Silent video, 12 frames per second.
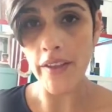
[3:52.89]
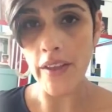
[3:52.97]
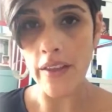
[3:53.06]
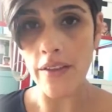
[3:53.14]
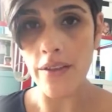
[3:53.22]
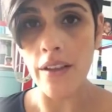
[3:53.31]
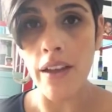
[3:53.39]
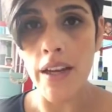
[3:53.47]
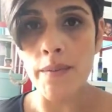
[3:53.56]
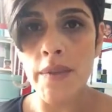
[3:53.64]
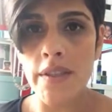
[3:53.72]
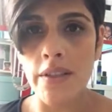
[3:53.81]
that there's a lot of
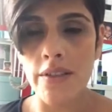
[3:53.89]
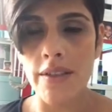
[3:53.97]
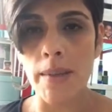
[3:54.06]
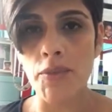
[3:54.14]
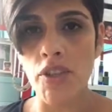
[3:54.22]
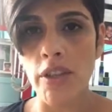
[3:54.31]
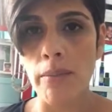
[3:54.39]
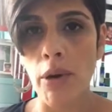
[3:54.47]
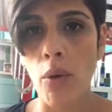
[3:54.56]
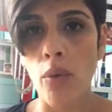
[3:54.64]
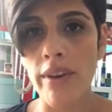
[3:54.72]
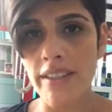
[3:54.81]
misconception
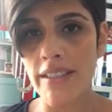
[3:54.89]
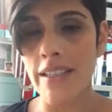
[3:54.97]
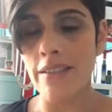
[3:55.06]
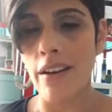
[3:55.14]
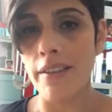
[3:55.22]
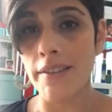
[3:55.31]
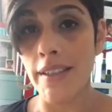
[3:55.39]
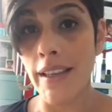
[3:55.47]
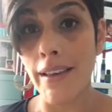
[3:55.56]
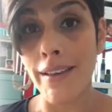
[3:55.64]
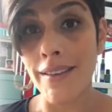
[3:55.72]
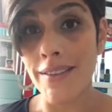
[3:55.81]
about what a detoxing
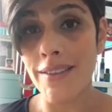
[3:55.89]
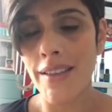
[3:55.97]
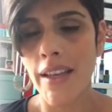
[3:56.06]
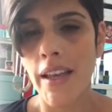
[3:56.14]
is.